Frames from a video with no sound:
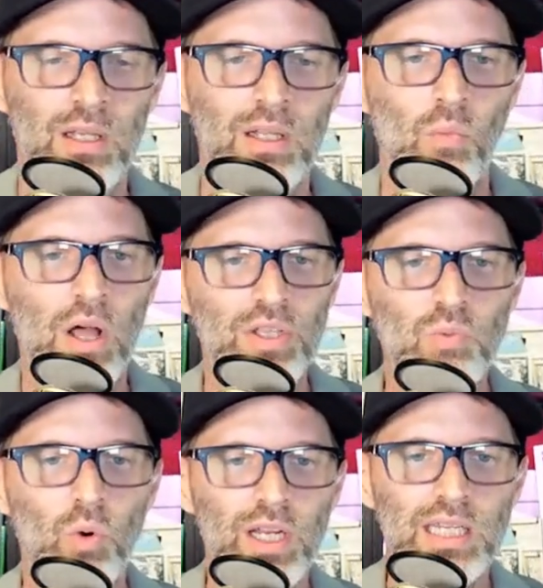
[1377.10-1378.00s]
While this
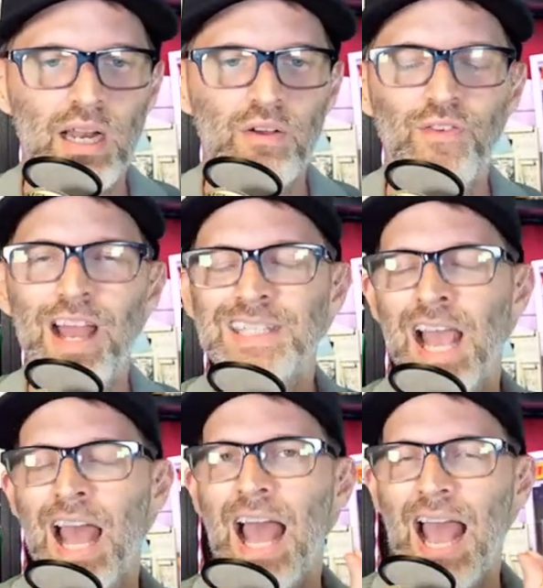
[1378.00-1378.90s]
work identifies
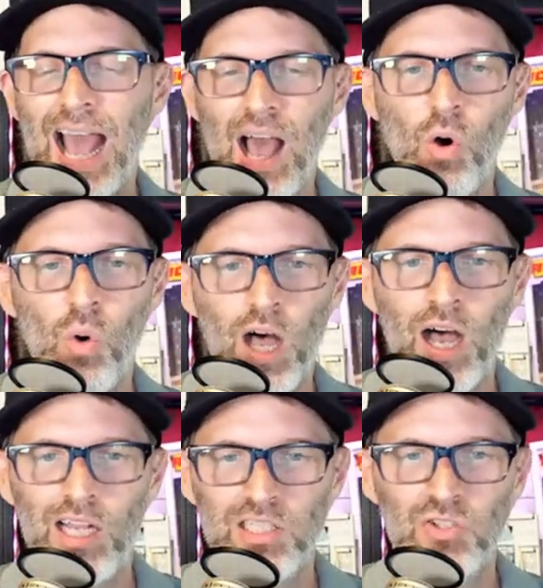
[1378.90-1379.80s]
how a
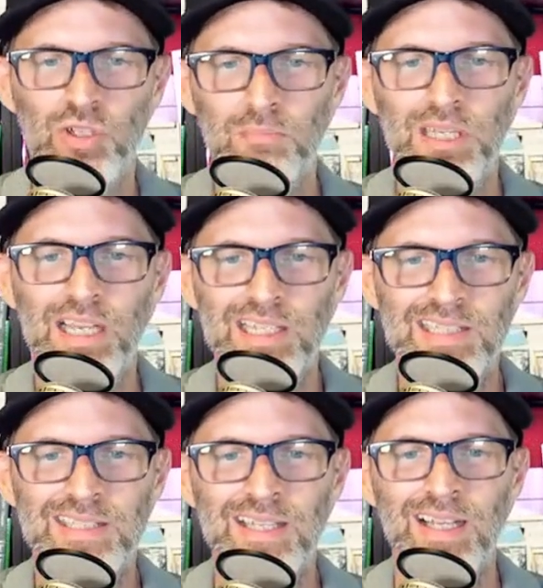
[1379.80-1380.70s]
hot streak
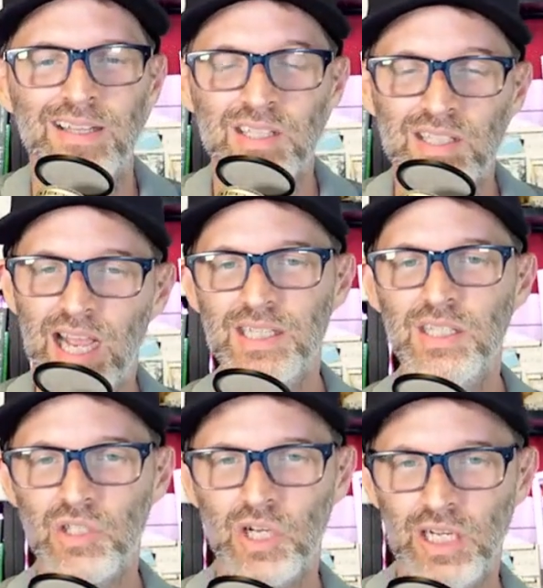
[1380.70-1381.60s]
begins, the
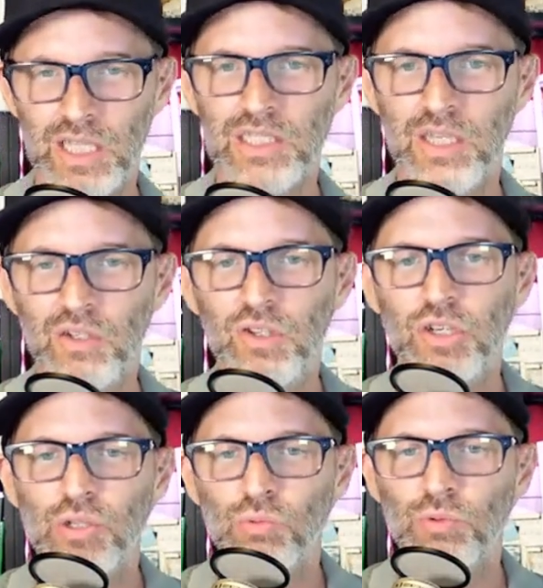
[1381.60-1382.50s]
scientists are going to continue to
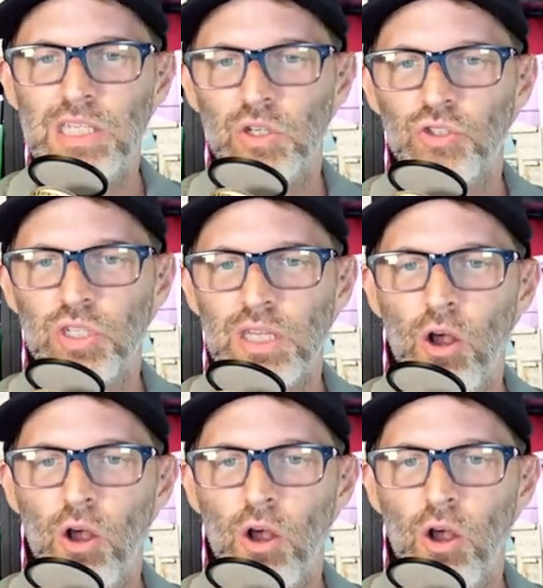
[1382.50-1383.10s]
do research and they